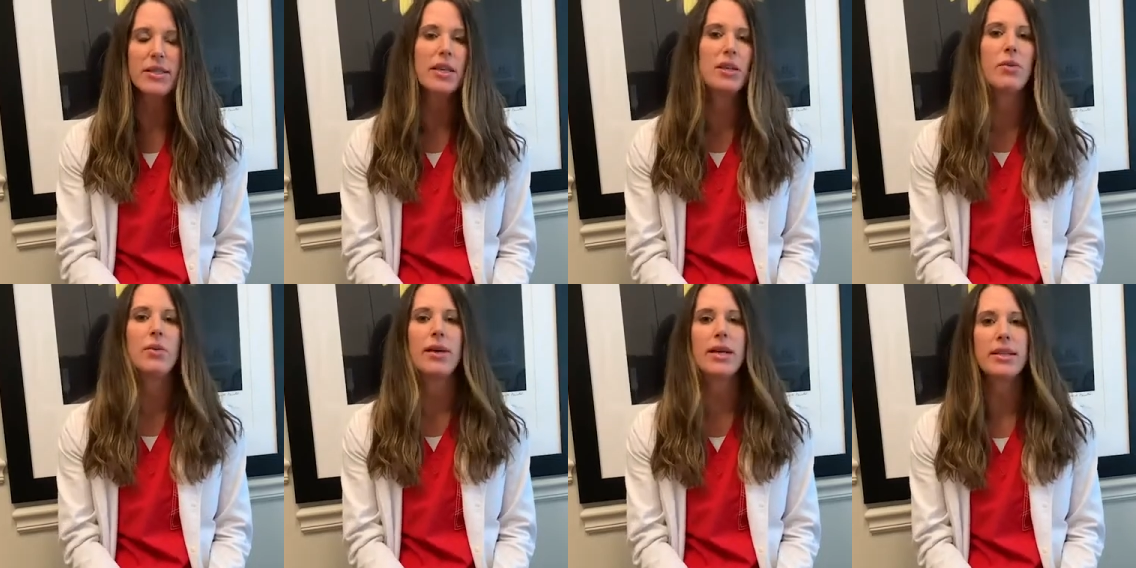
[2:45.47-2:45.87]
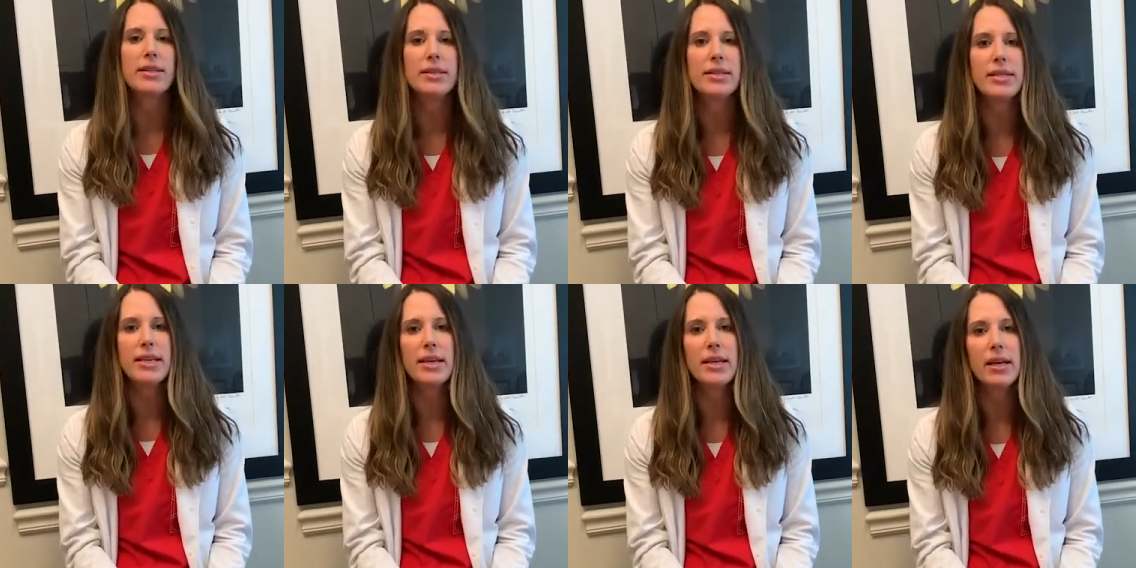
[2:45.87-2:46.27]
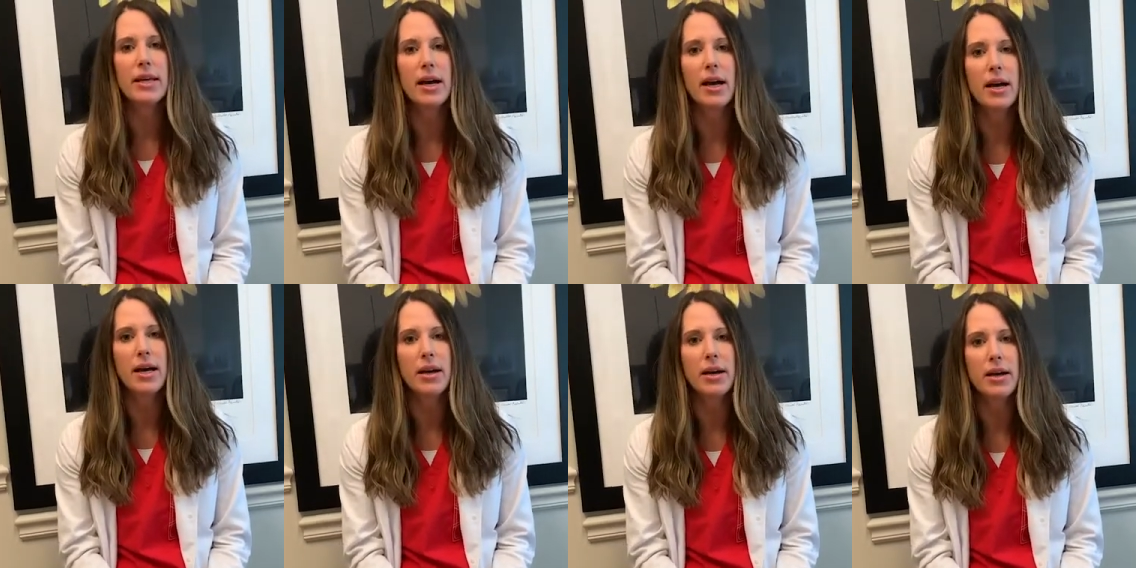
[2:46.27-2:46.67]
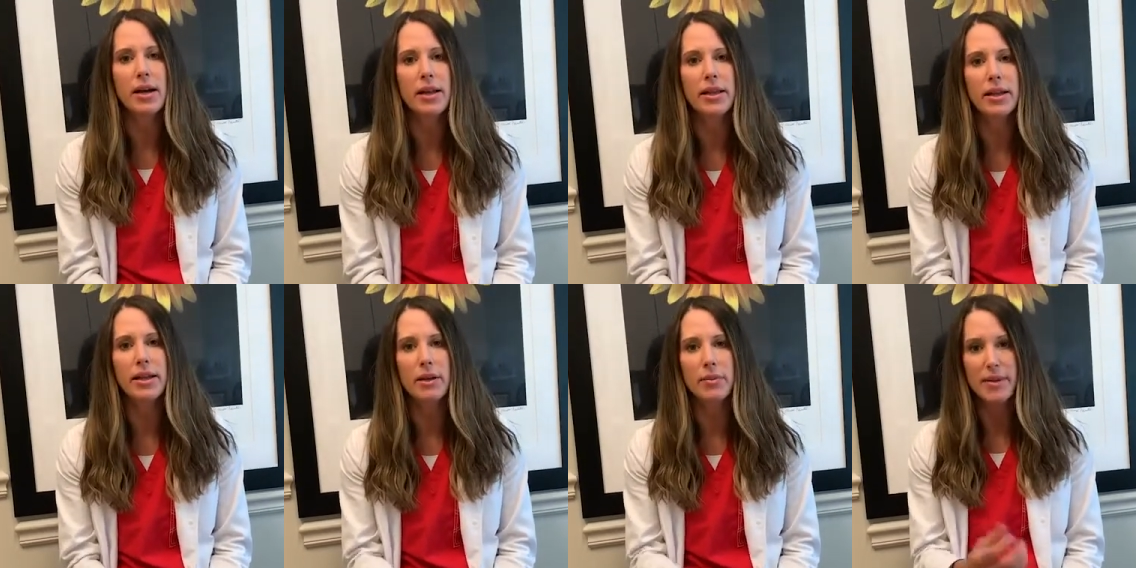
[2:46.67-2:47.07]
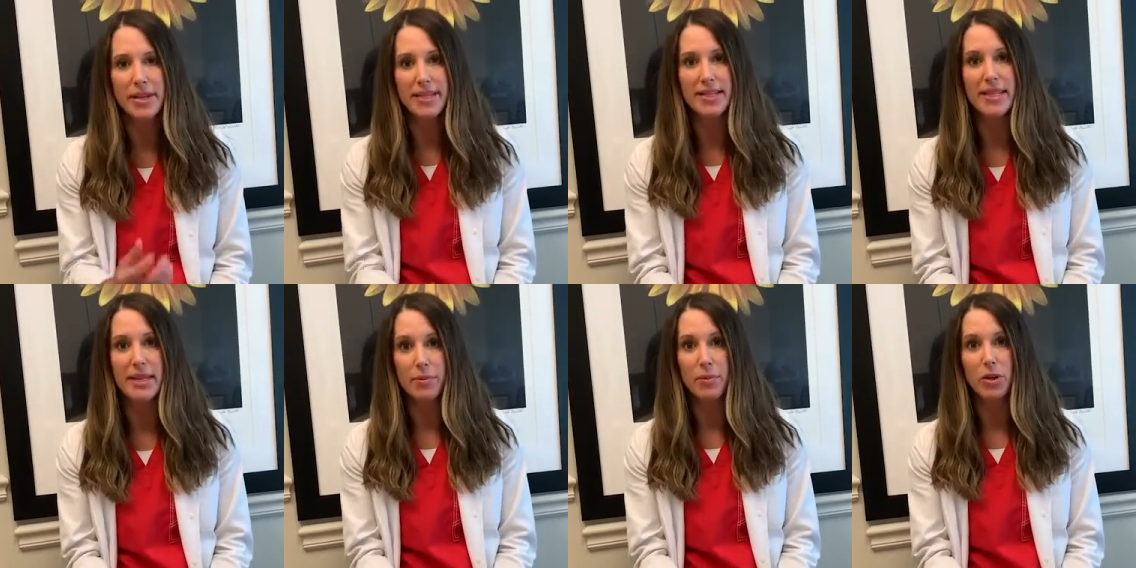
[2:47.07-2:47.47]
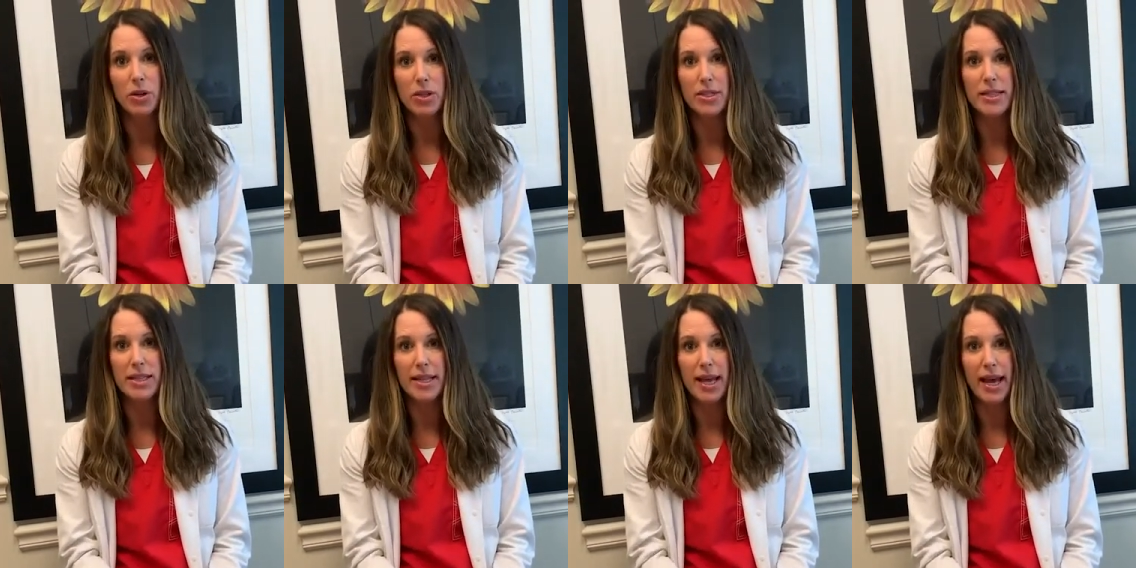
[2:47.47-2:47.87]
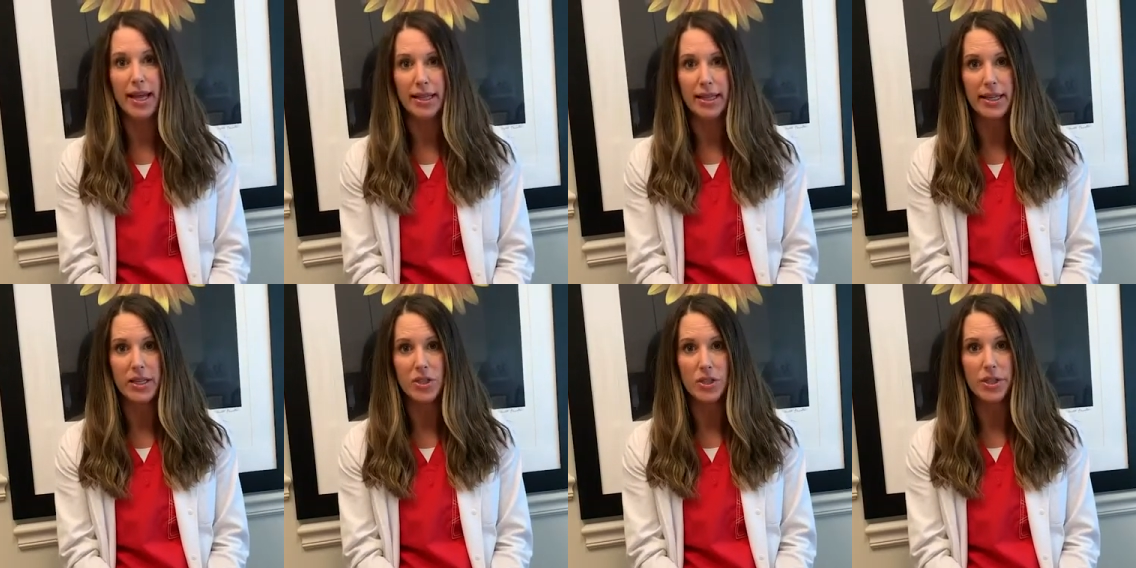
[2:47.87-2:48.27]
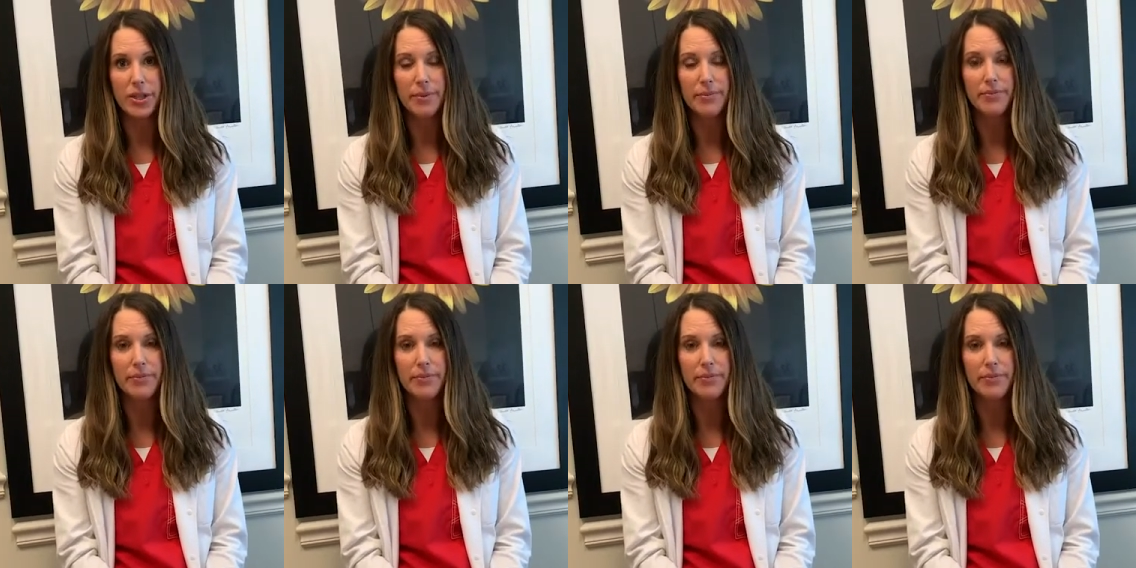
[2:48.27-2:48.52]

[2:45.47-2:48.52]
so that we can see a little bit deeper to that lesion.